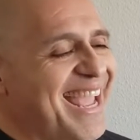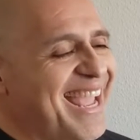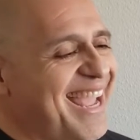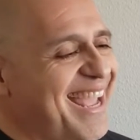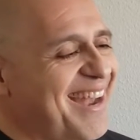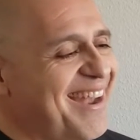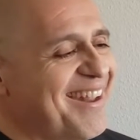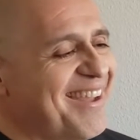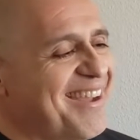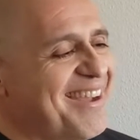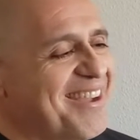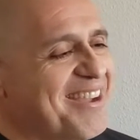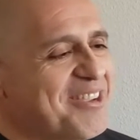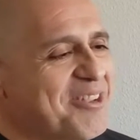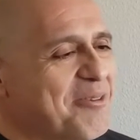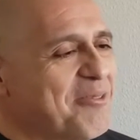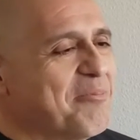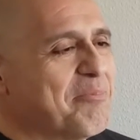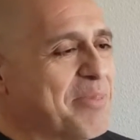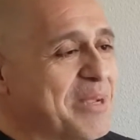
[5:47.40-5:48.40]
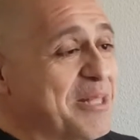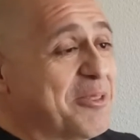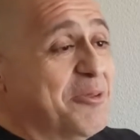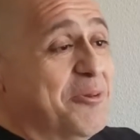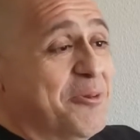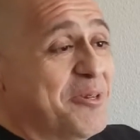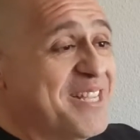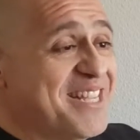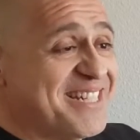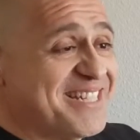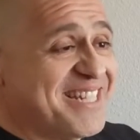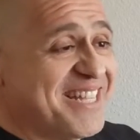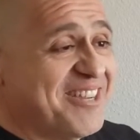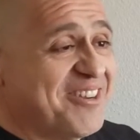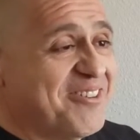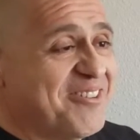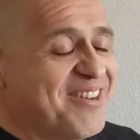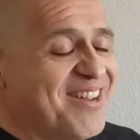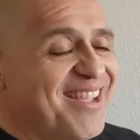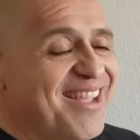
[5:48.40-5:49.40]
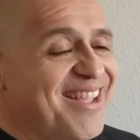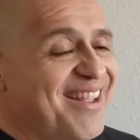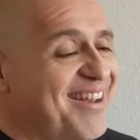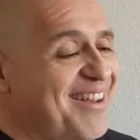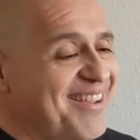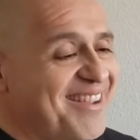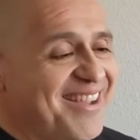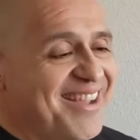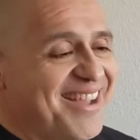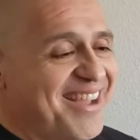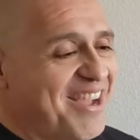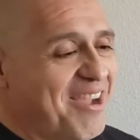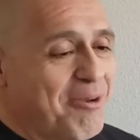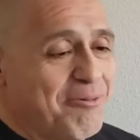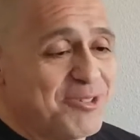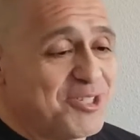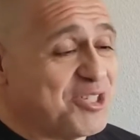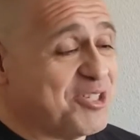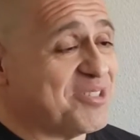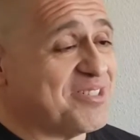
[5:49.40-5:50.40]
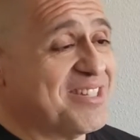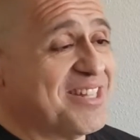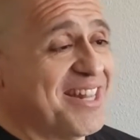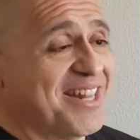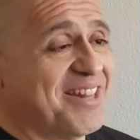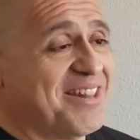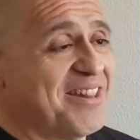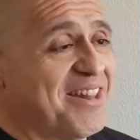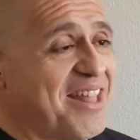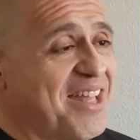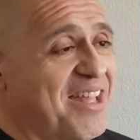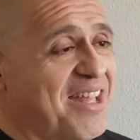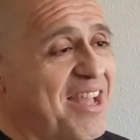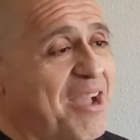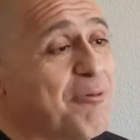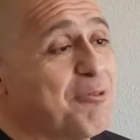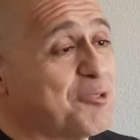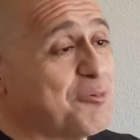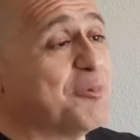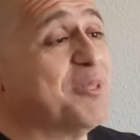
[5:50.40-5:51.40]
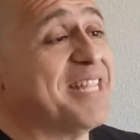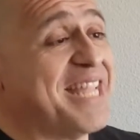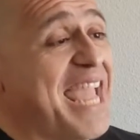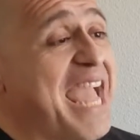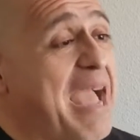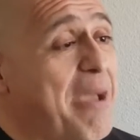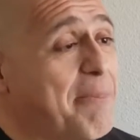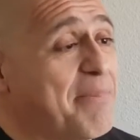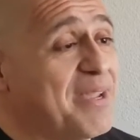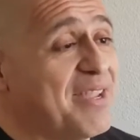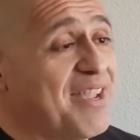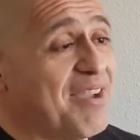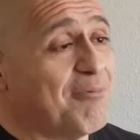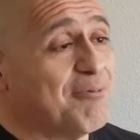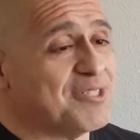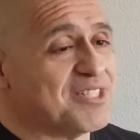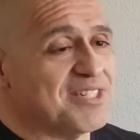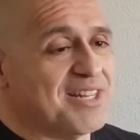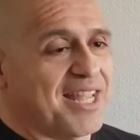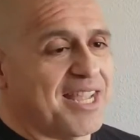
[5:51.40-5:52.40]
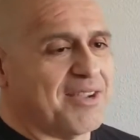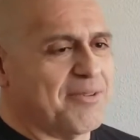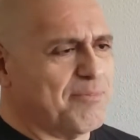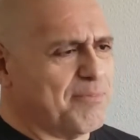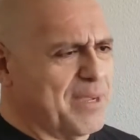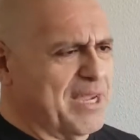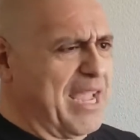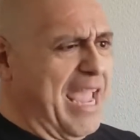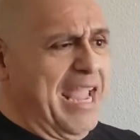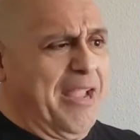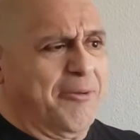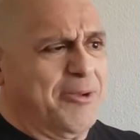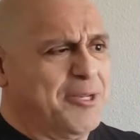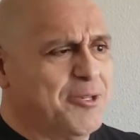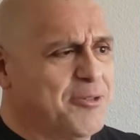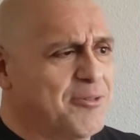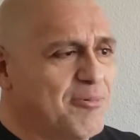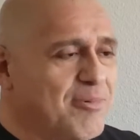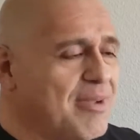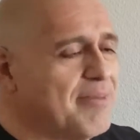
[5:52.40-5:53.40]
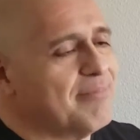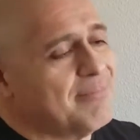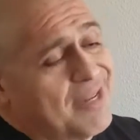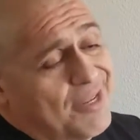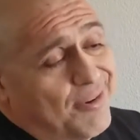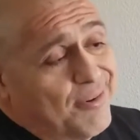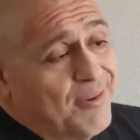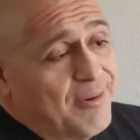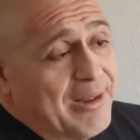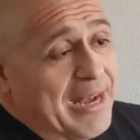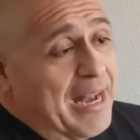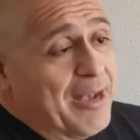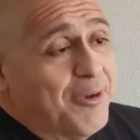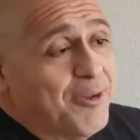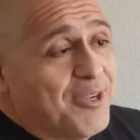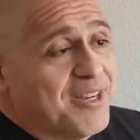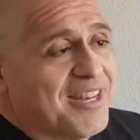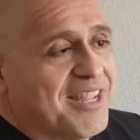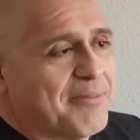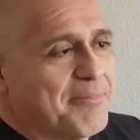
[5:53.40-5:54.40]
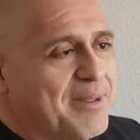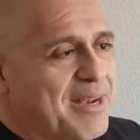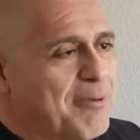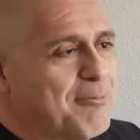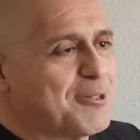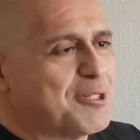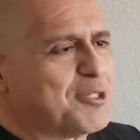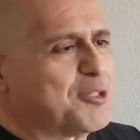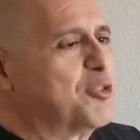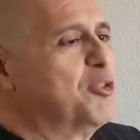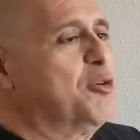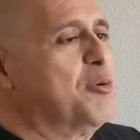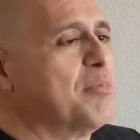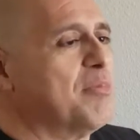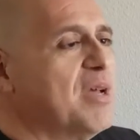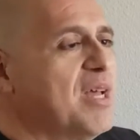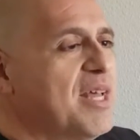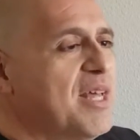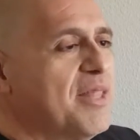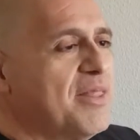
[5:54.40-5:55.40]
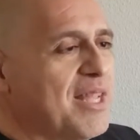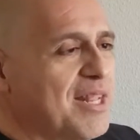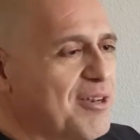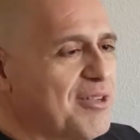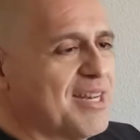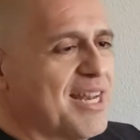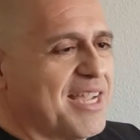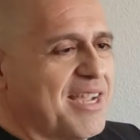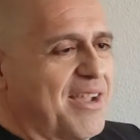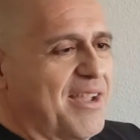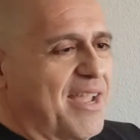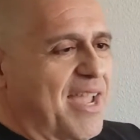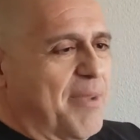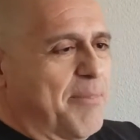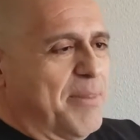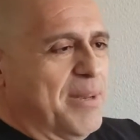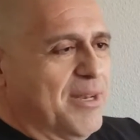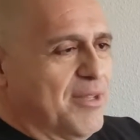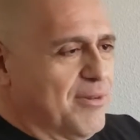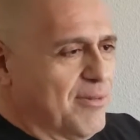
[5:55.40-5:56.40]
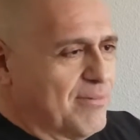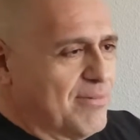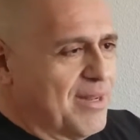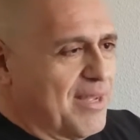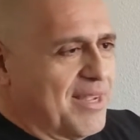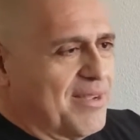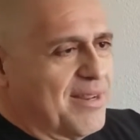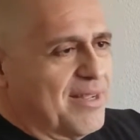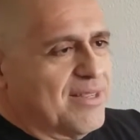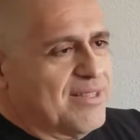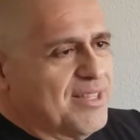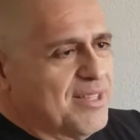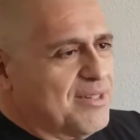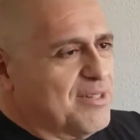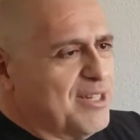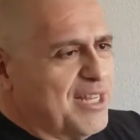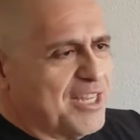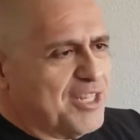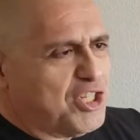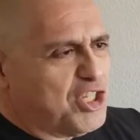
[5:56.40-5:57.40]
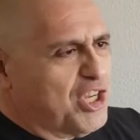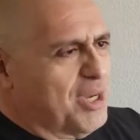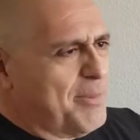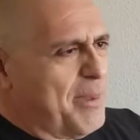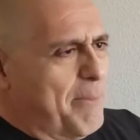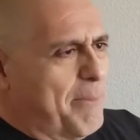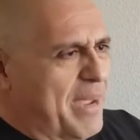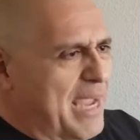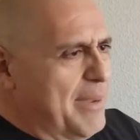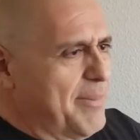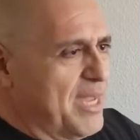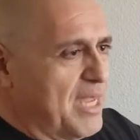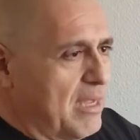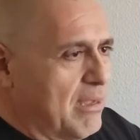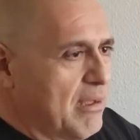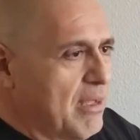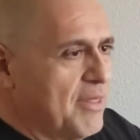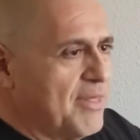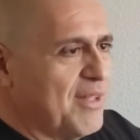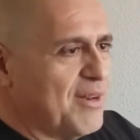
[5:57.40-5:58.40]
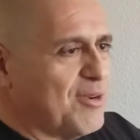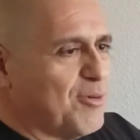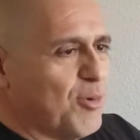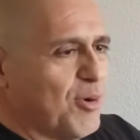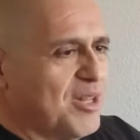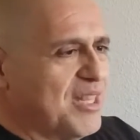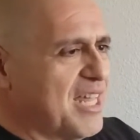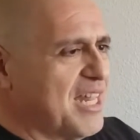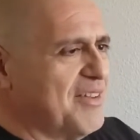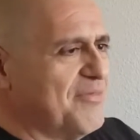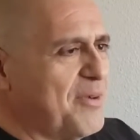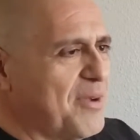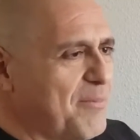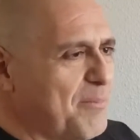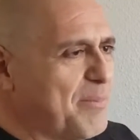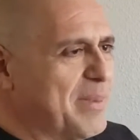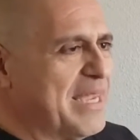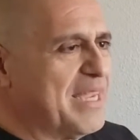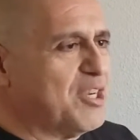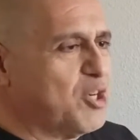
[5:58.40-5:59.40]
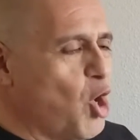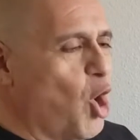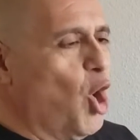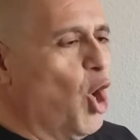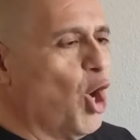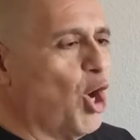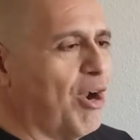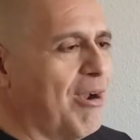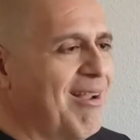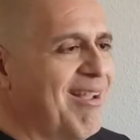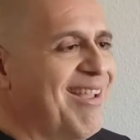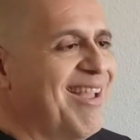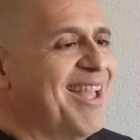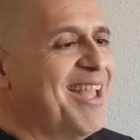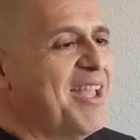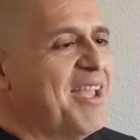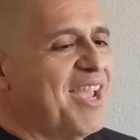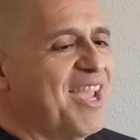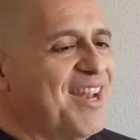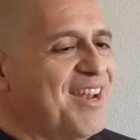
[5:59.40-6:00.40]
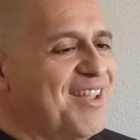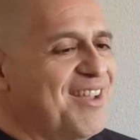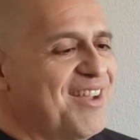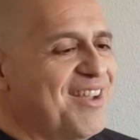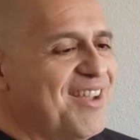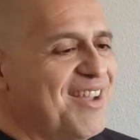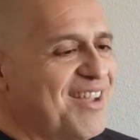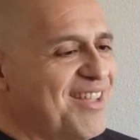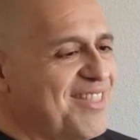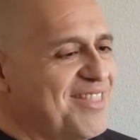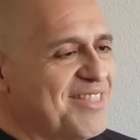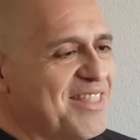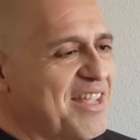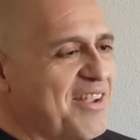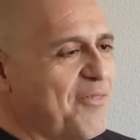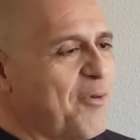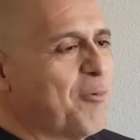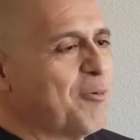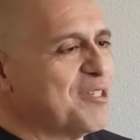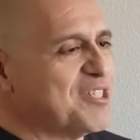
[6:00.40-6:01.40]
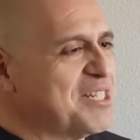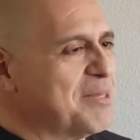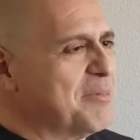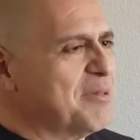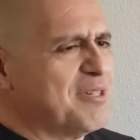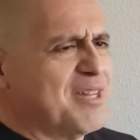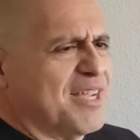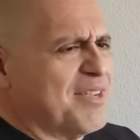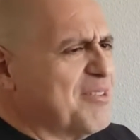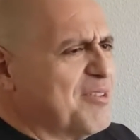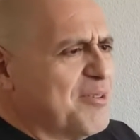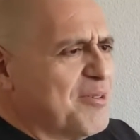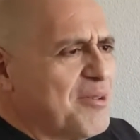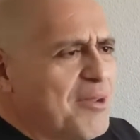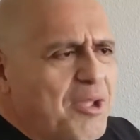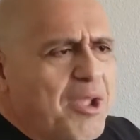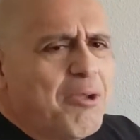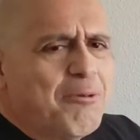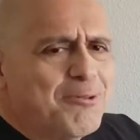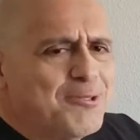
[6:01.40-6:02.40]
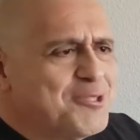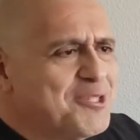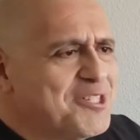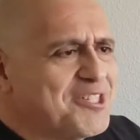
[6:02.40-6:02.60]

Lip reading: and big dude gets out, and I was really happy. I wasn't like a big angry dude. I don't know what I looked like, but I would assume they looked like a happy little, like a chubby baby that crawled out of a big car. And everyone seemed like, hey, who's